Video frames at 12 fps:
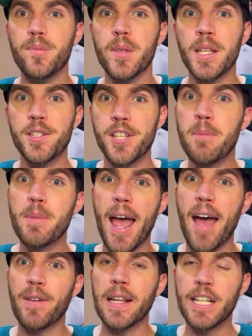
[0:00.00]
seem to
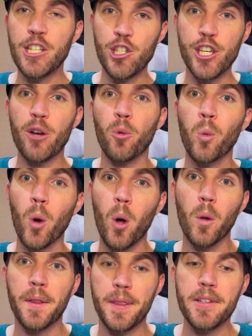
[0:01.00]
have a legit
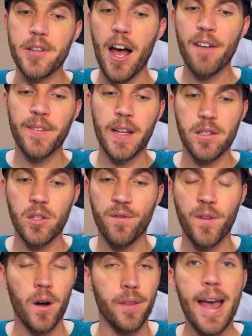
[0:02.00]
role in this offense so
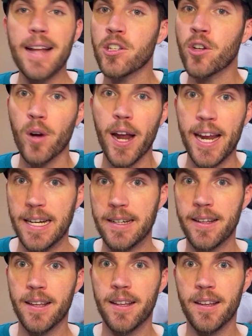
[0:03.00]
far. That's great.
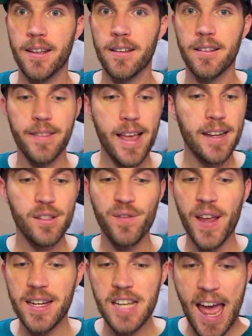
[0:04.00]
That is
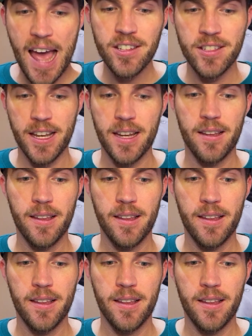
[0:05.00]
fantastic.